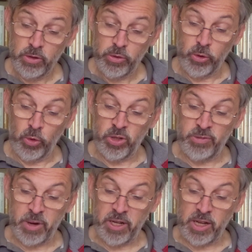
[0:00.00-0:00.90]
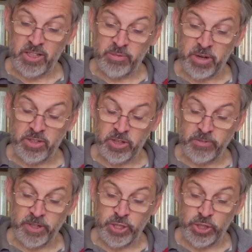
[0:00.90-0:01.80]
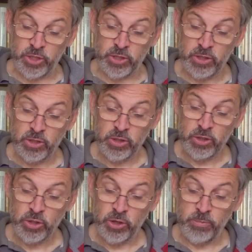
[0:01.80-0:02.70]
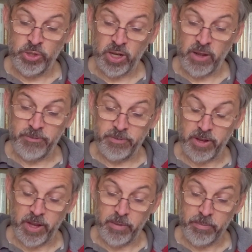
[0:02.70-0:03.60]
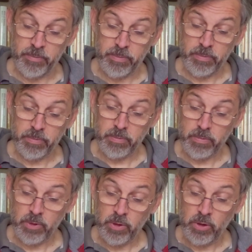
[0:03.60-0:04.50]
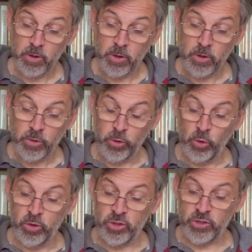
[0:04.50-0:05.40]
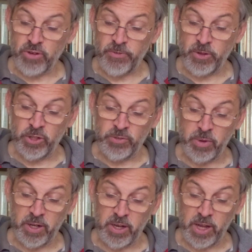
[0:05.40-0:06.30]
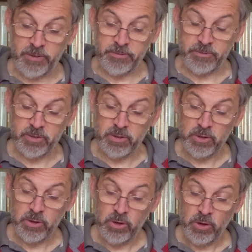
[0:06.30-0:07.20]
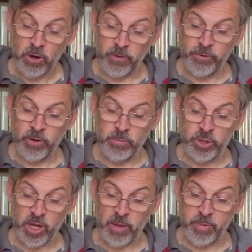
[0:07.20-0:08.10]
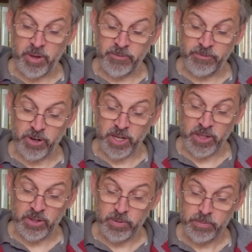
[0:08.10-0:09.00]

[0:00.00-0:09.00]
The Lord is my light and my salvation. Whom shall I fear? The Lord is the refuge of my life. Of whom shall I be afraid?